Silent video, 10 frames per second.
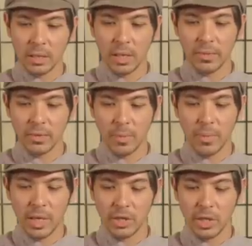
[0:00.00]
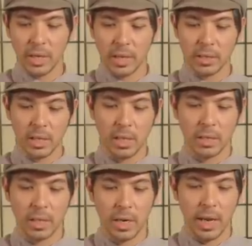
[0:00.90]
lovely peachy nice
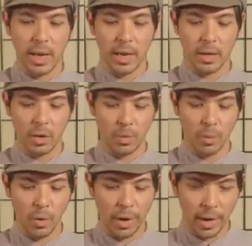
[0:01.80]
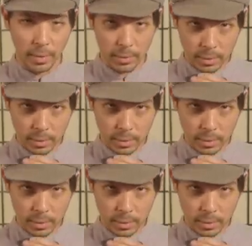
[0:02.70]
color and oh boy.